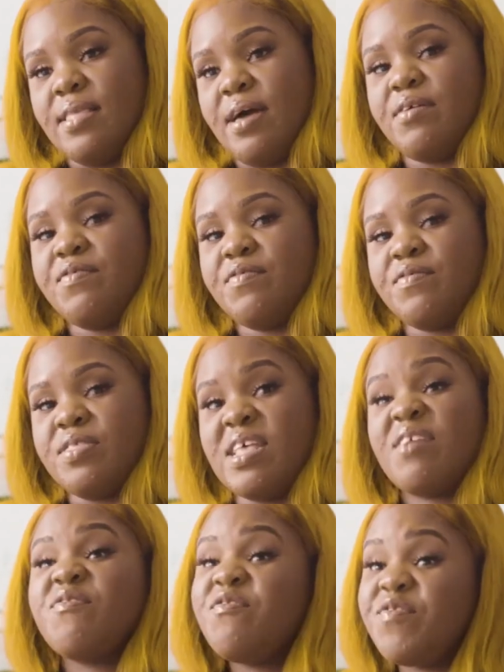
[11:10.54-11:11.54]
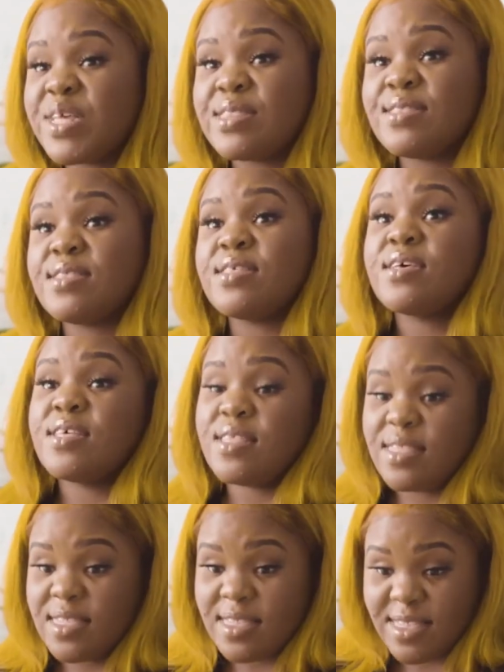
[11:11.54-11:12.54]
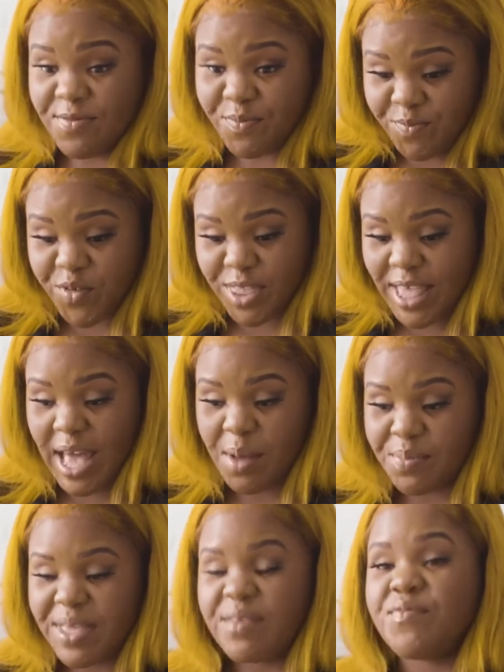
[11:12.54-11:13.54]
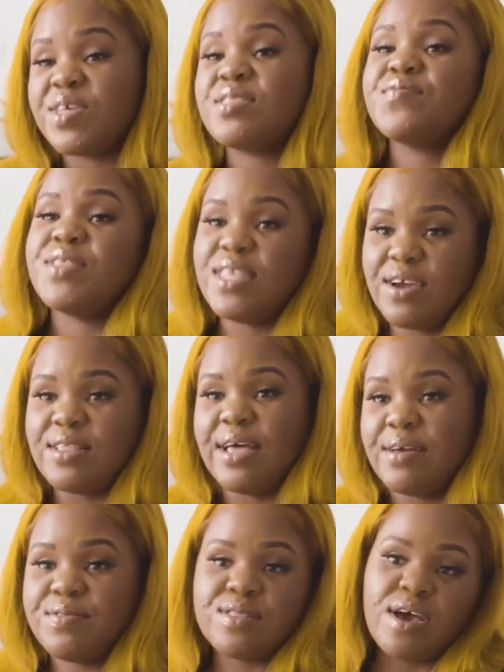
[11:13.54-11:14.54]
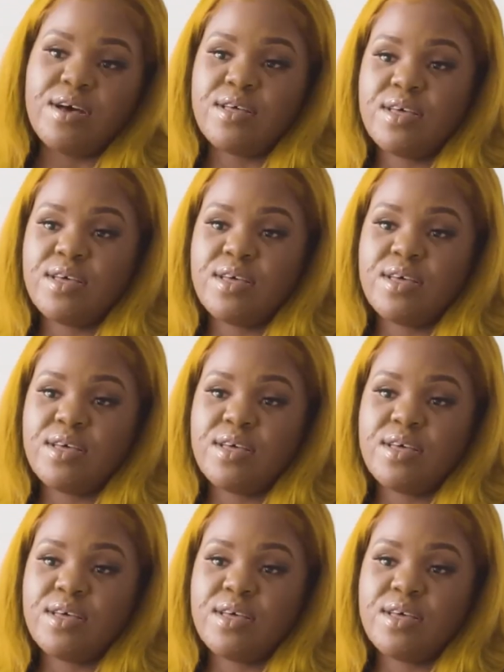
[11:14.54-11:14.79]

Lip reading: life that fits for them, that fits with their lifestyle?